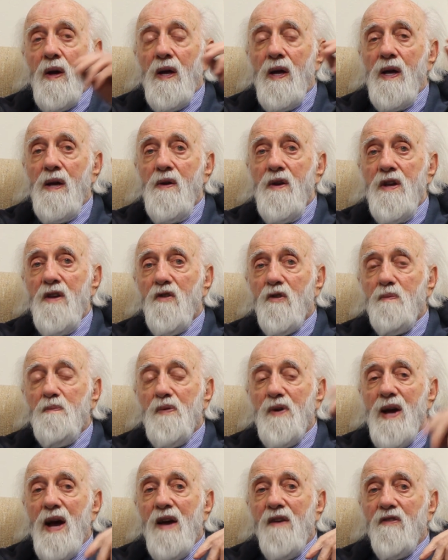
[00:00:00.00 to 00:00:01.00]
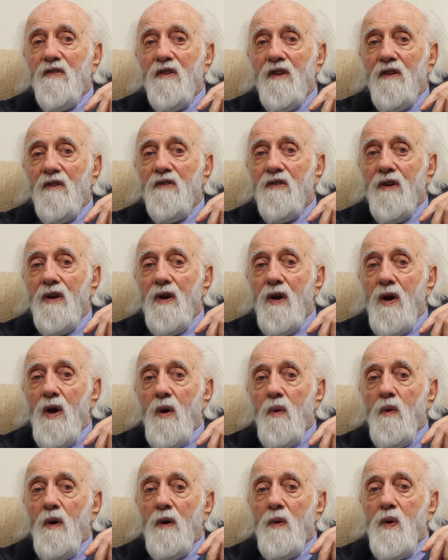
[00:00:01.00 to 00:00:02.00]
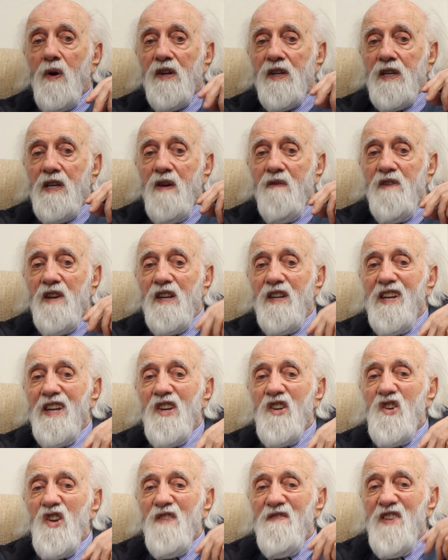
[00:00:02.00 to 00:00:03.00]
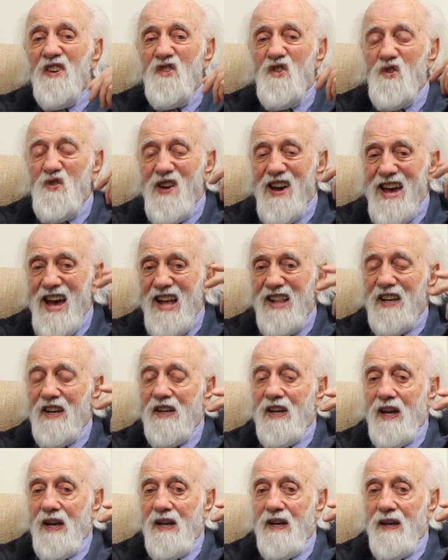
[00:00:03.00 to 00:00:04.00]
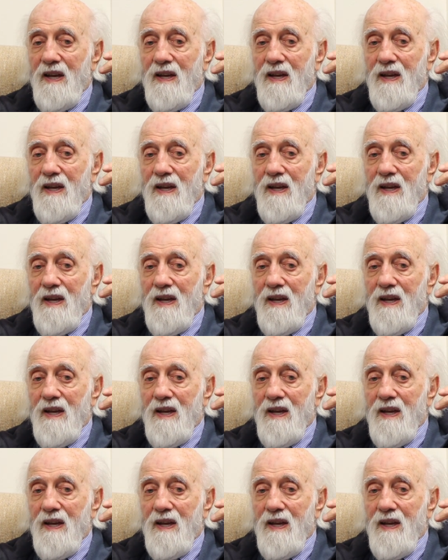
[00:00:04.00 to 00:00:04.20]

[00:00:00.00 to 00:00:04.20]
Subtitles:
In this process, where we're given individuality,